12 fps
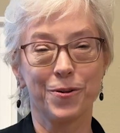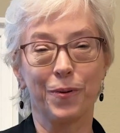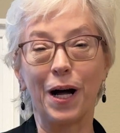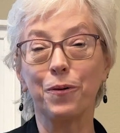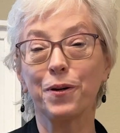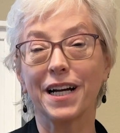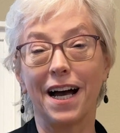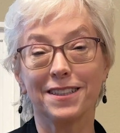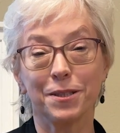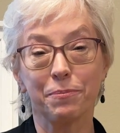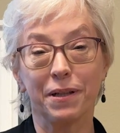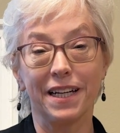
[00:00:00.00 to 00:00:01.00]
While we're
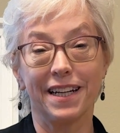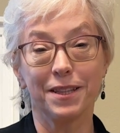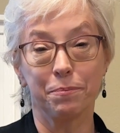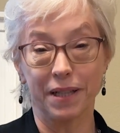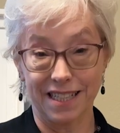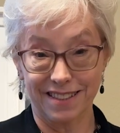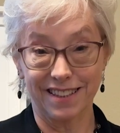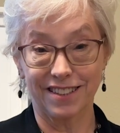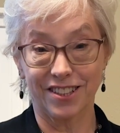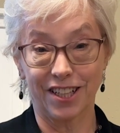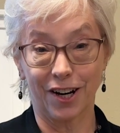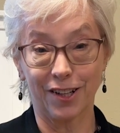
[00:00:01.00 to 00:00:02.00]
contemplating the
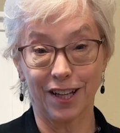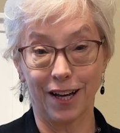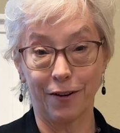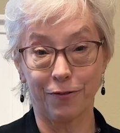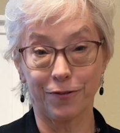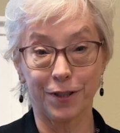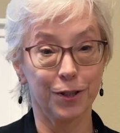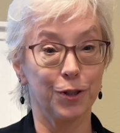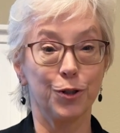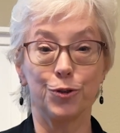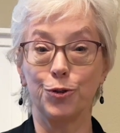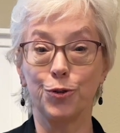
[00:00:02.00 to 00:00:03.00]
blessings in our life,
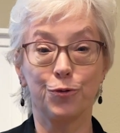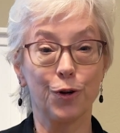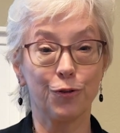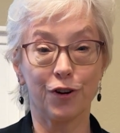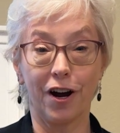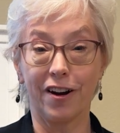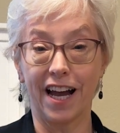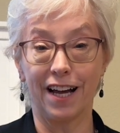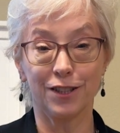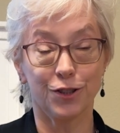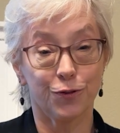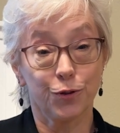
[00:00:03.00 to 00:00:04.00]
roof over our
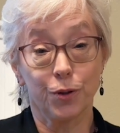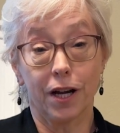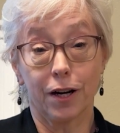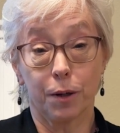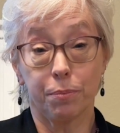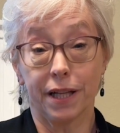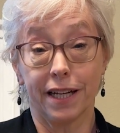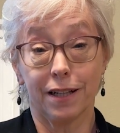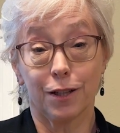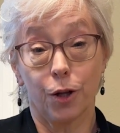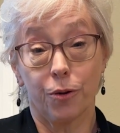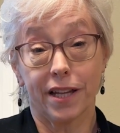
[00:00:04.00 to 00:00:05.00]
heads, food on our plate,
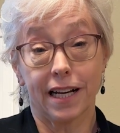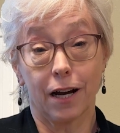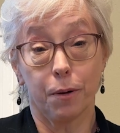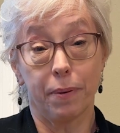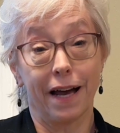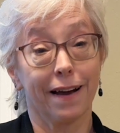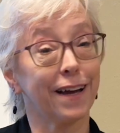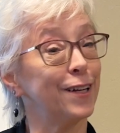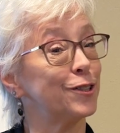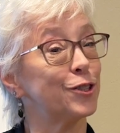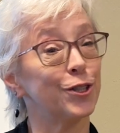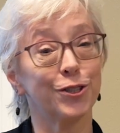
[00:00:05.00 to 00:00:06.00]
clothing on our back, and a
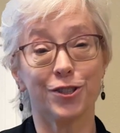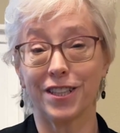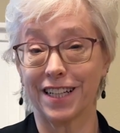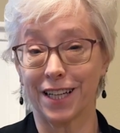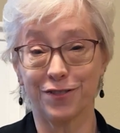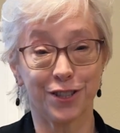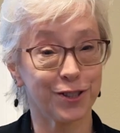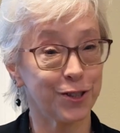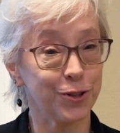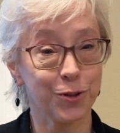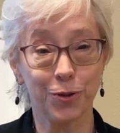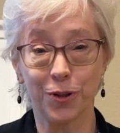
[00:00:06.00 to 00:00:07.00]
church that gives us the
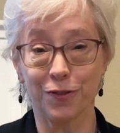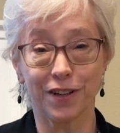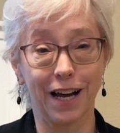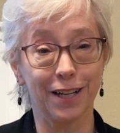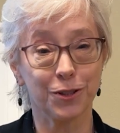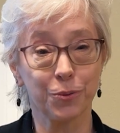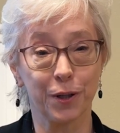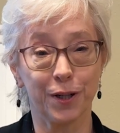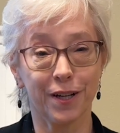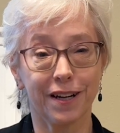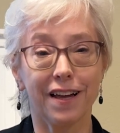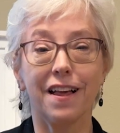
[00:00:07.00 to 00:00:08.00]
truth of God's
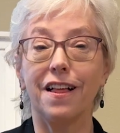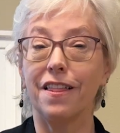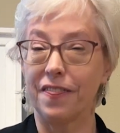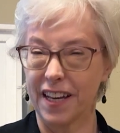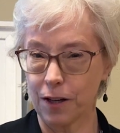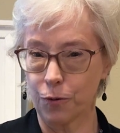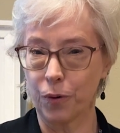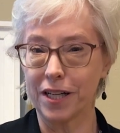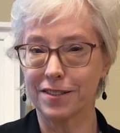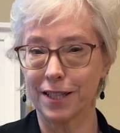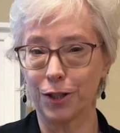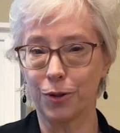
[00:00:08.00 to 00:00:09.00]
word, think of
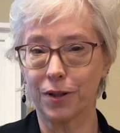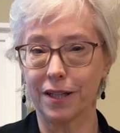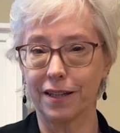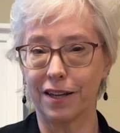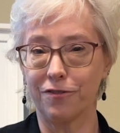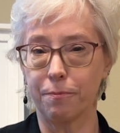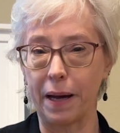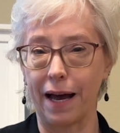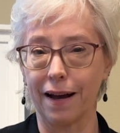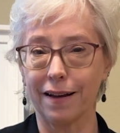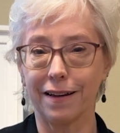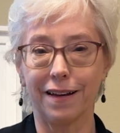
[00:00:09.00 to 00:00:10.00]
ways that you can give
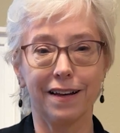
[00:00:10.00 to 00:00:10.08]
back